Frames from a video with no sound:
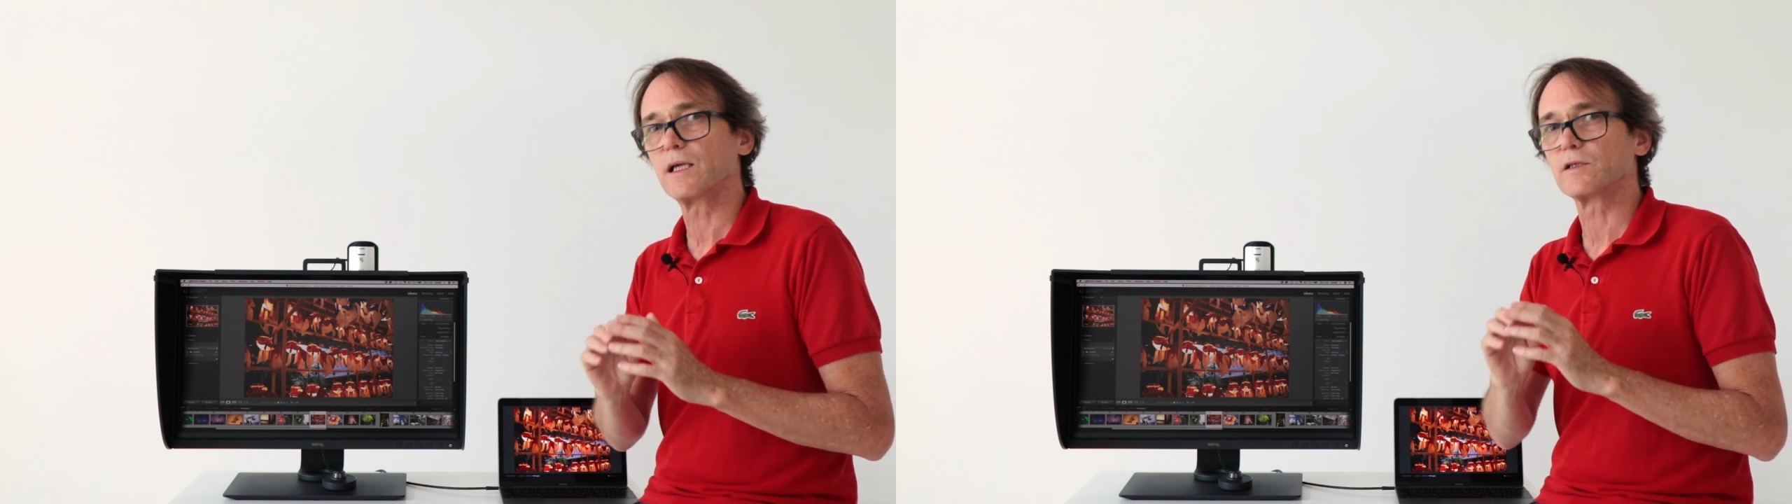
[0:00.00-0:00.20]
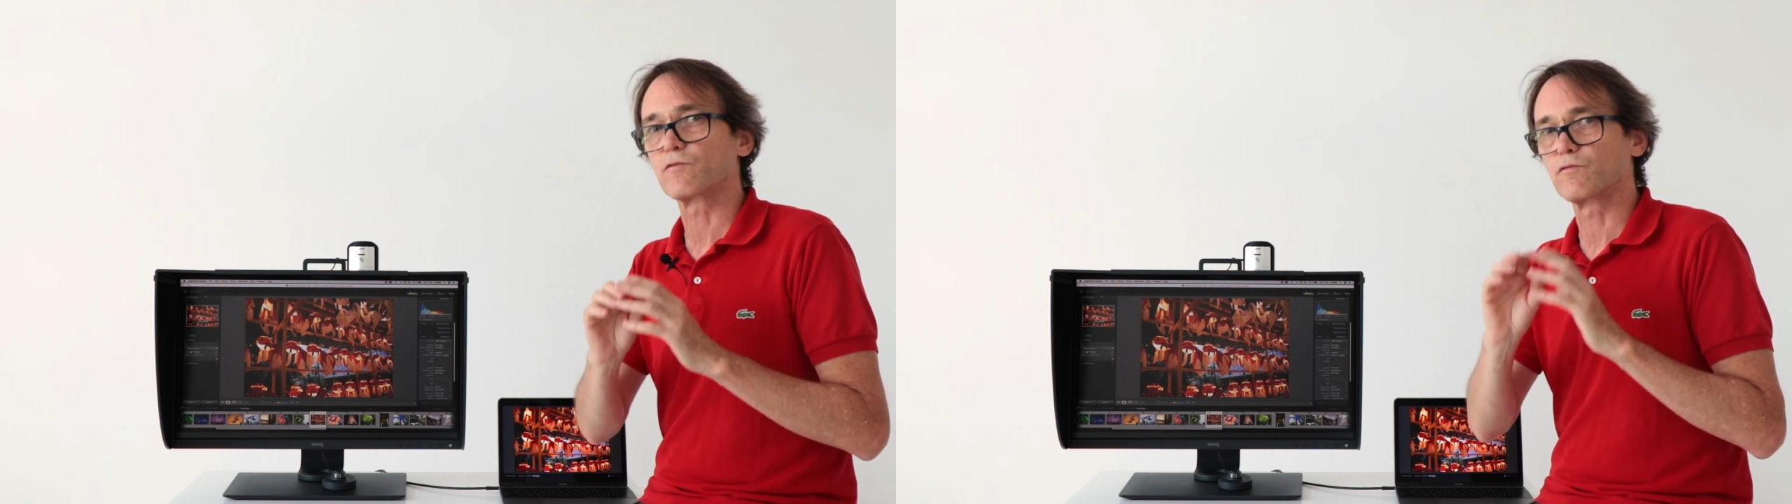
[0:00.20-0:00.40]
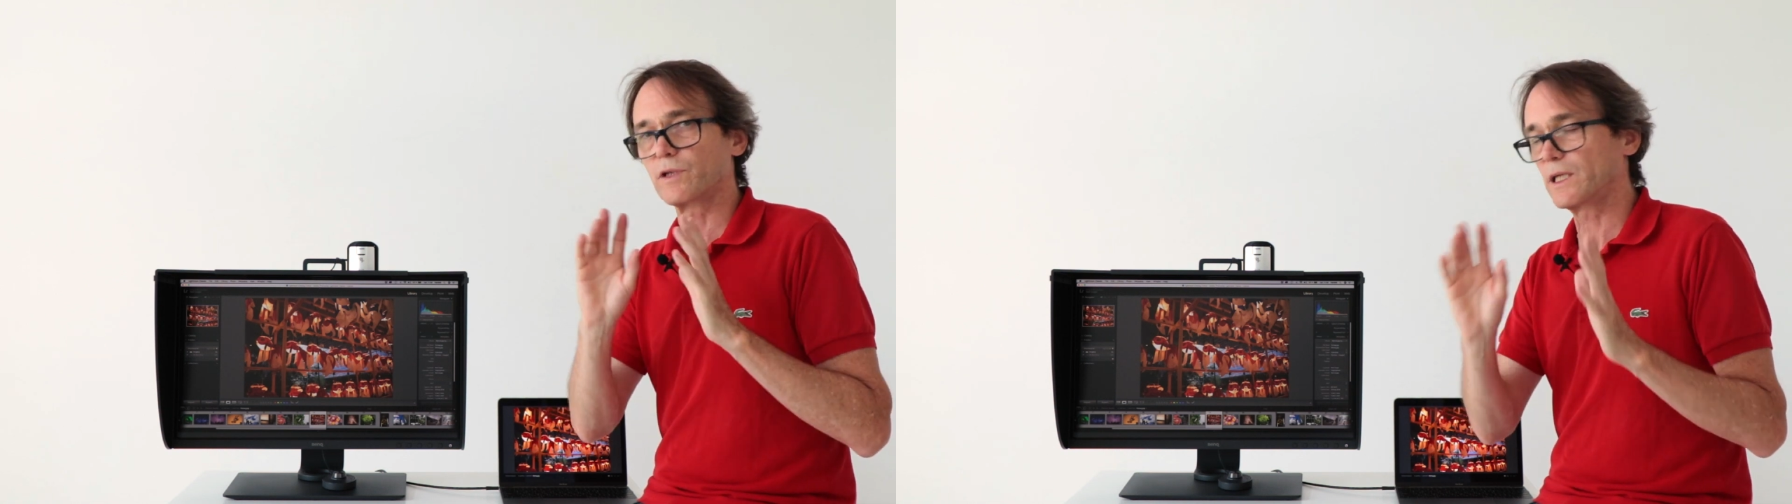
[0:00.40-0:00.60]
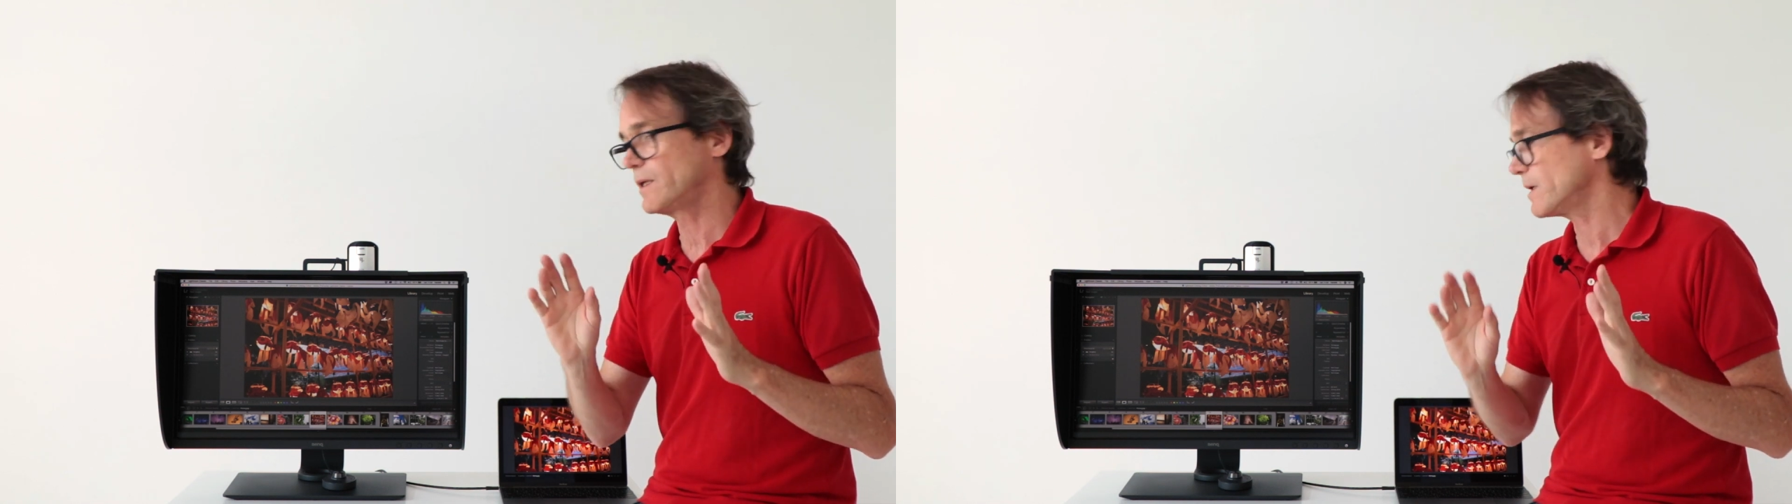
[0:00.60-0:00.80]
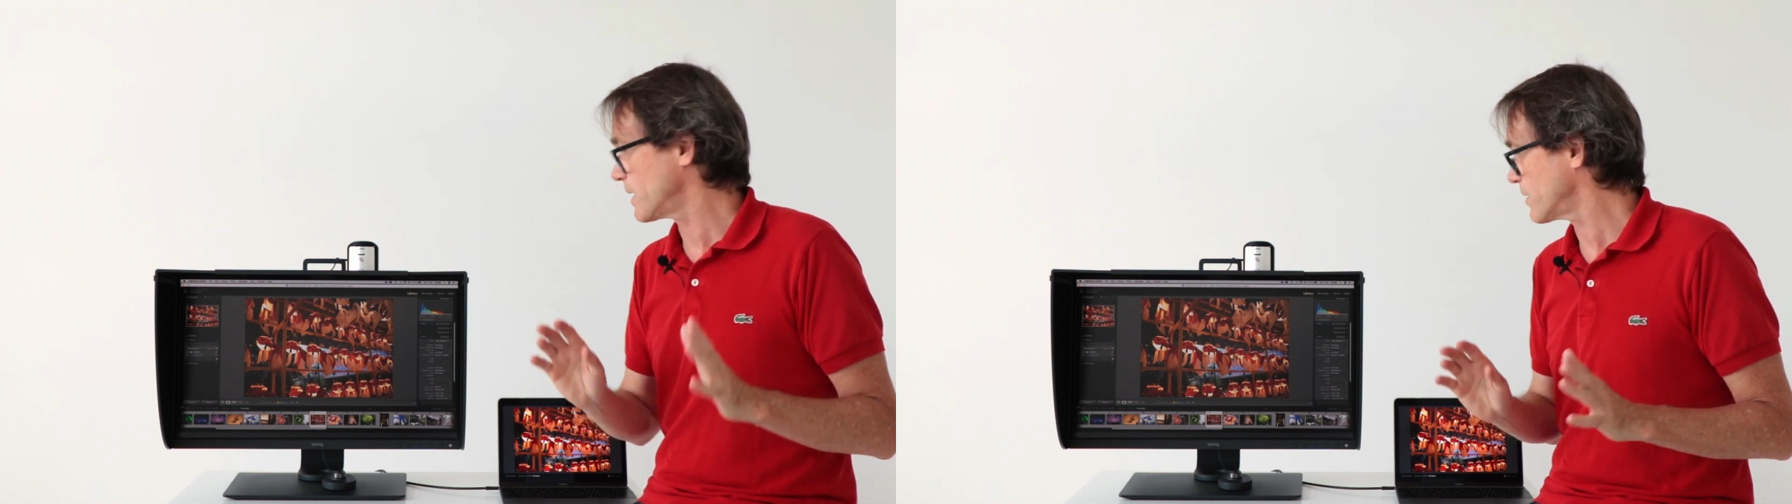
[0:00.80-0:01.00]
is
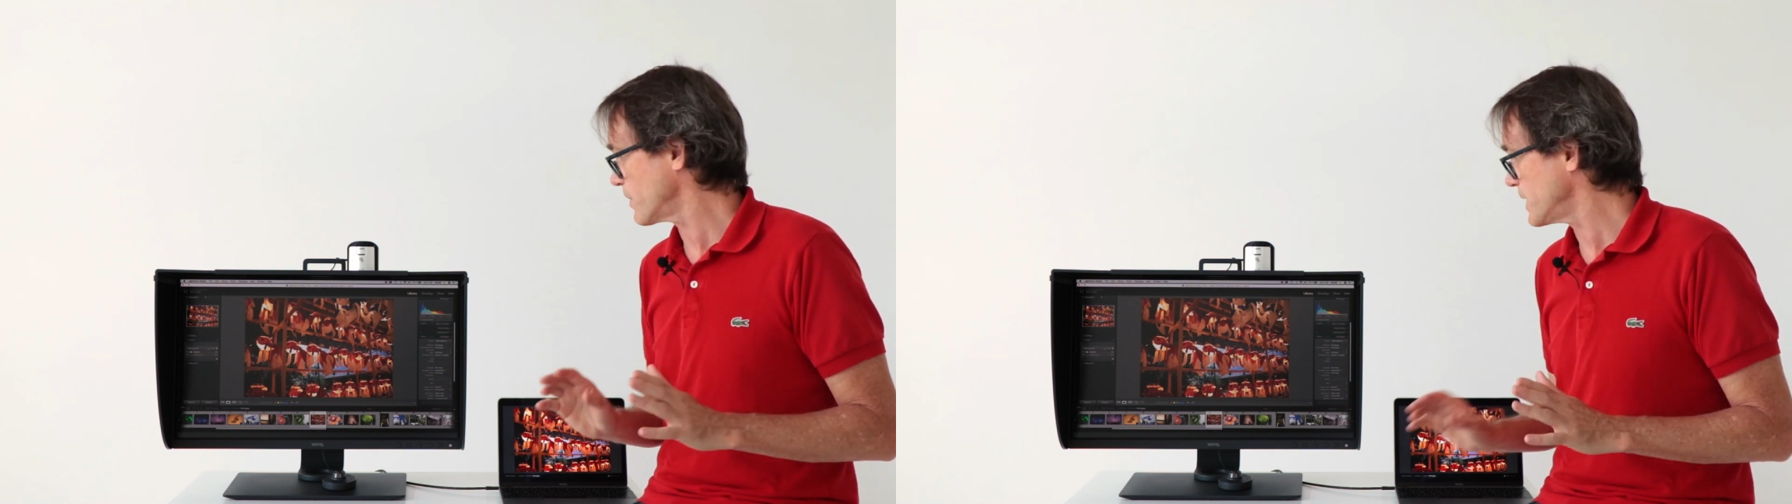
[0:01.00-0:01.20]
really a